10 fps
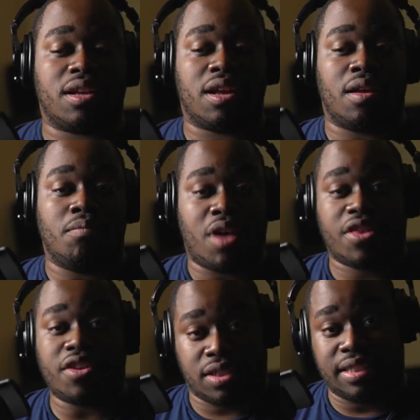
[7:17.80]

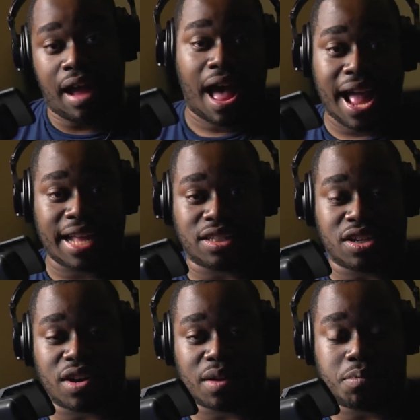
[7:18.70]
Mothers die
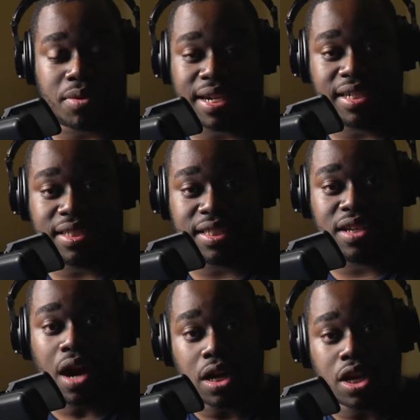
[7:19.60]
during pregnancy.
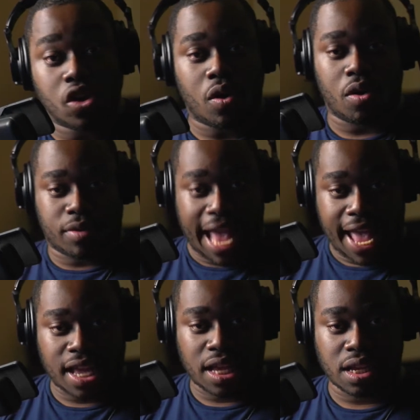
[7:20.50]
Are you okay?